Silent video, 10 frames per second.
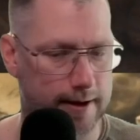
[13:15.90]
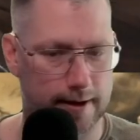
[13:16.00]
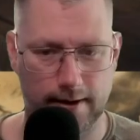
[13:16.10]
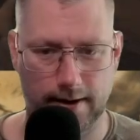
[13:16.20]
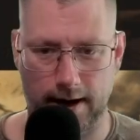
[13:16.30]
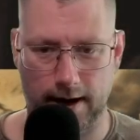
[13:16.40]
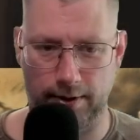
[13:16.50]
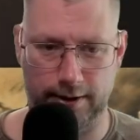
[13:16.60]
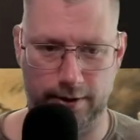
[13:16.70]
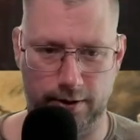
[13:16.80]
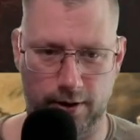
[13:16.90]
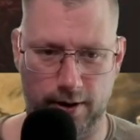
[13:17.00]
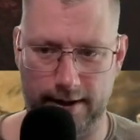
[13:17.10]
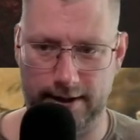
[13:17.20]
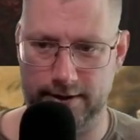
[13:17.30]
I really don't know. I
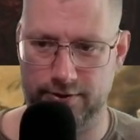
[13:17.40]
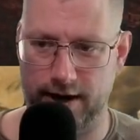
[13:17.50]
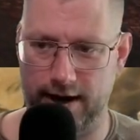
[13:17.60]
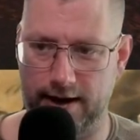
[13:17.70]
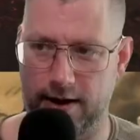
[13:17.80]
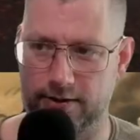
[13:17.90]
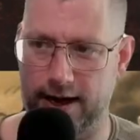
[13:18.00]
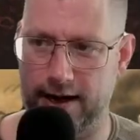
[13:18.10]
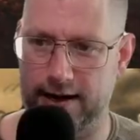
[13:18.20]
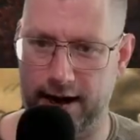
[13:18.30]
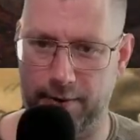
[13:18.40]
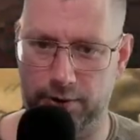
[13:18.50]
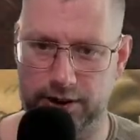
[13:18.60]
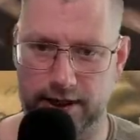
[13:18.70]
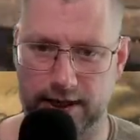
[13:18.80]
didn't try it out. I was
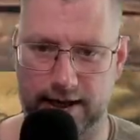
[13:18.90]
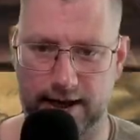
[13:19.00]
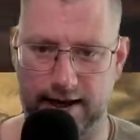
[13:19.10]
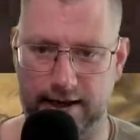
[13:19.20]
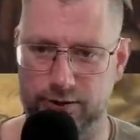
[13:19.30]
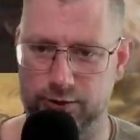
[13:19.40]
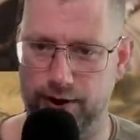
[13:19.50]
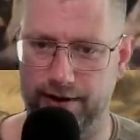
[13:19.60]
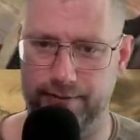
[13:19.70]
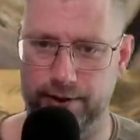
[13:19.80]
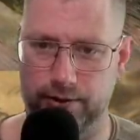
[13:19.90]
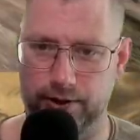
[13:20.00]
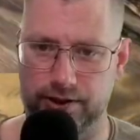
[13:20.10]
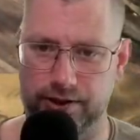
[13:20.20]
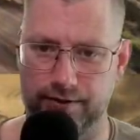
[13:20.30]
sitting at like 12 million
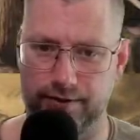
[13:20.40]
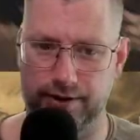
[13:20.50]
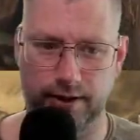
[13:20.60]
silver,